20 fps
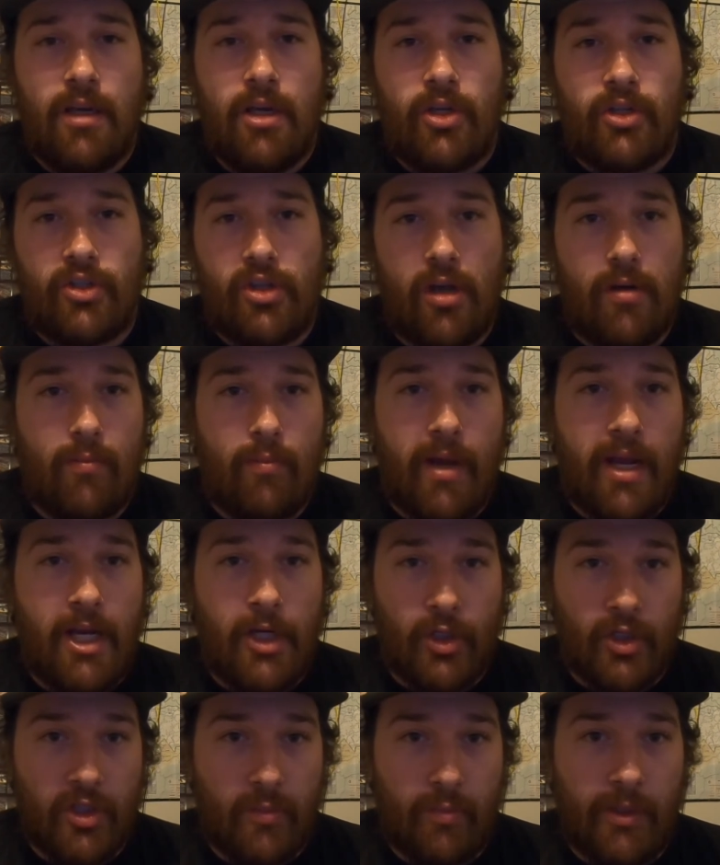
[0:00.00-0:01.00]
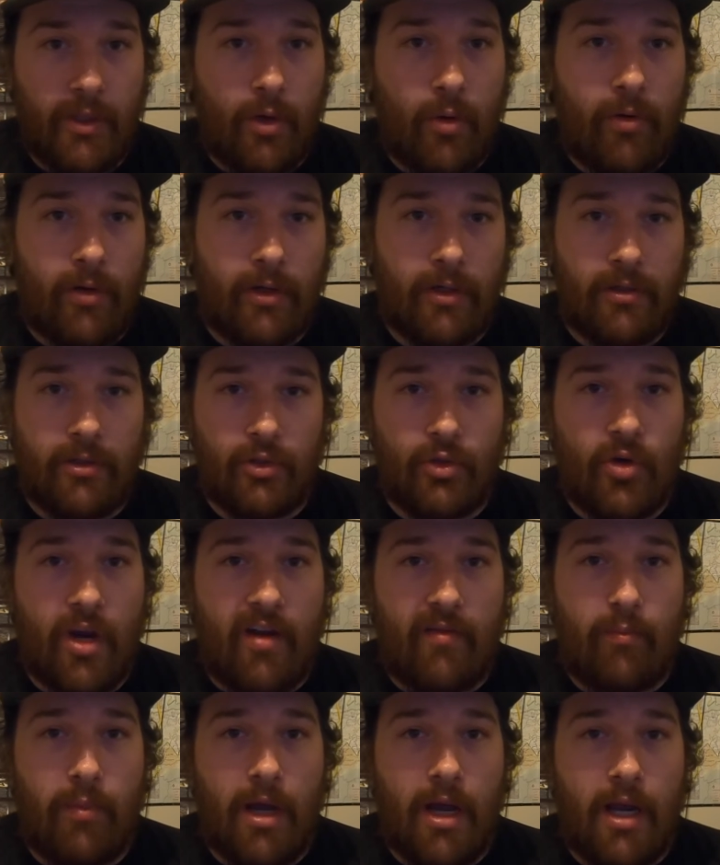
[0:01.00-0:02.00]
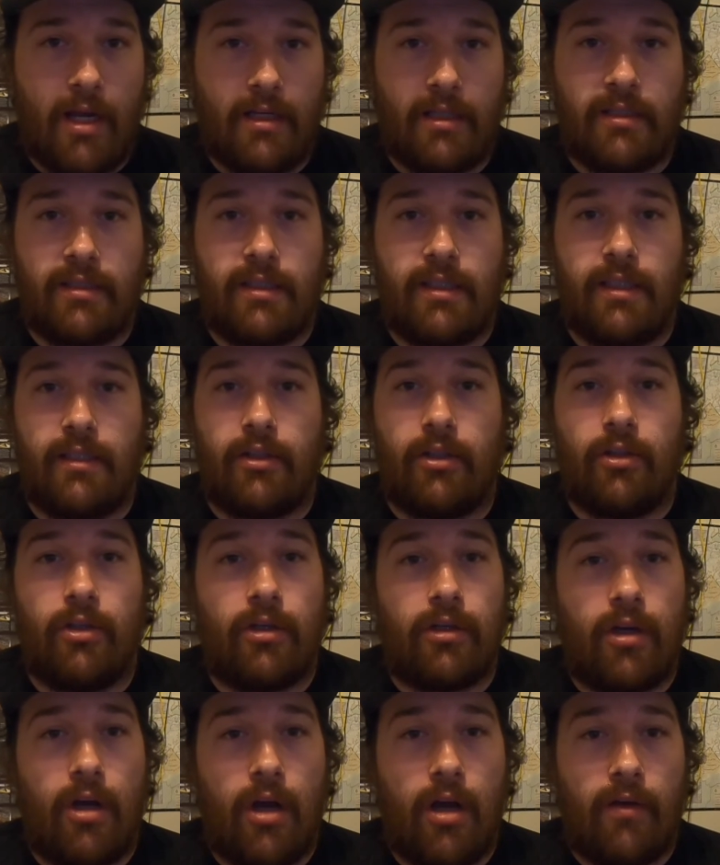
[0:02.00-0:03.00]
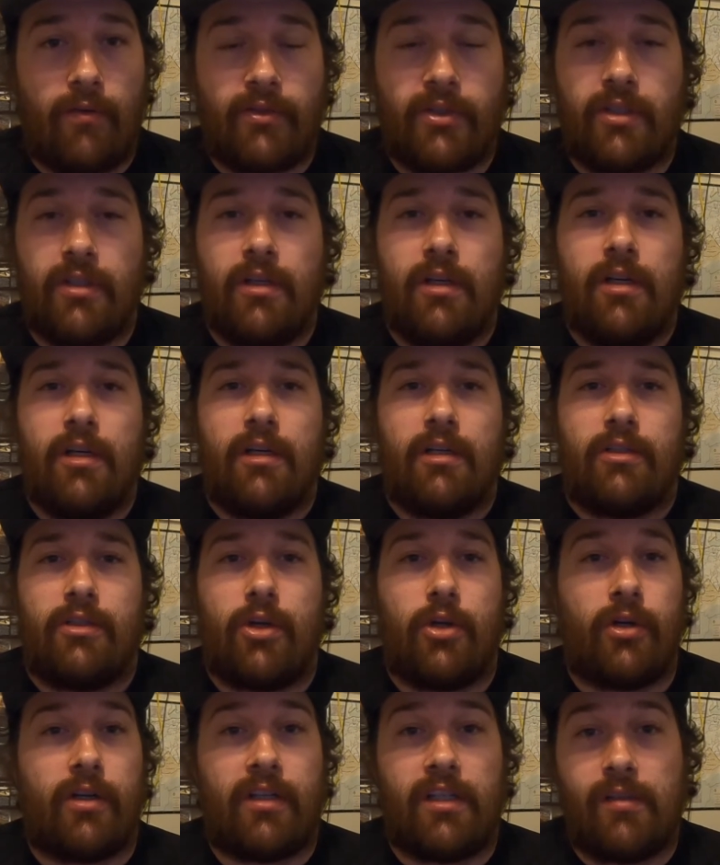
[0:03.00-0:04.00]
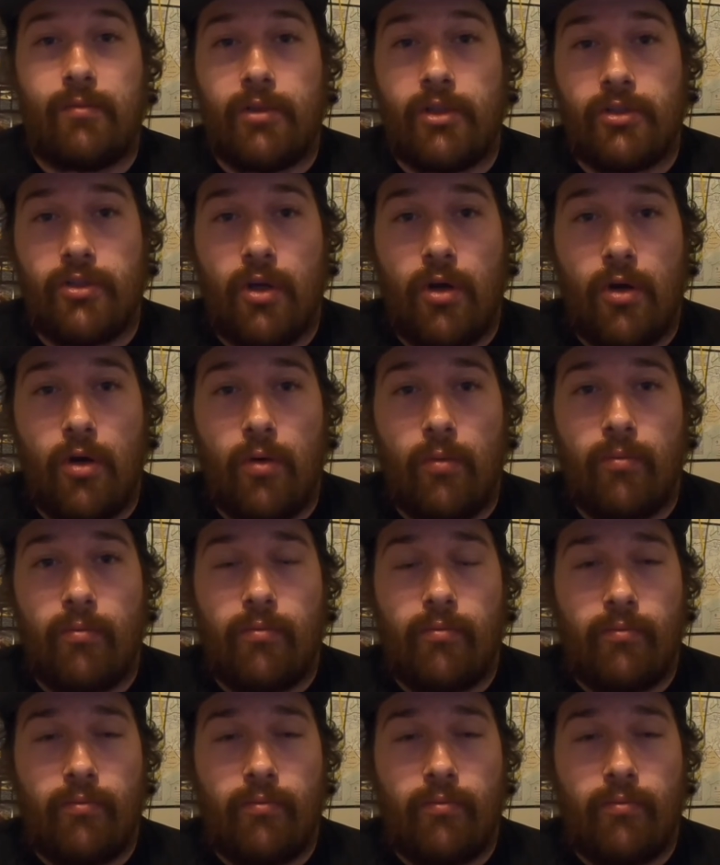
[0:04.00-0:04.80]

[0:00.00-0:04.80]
Some may just be going to drive by to see the look-offs, to go to Cleveland's Dome.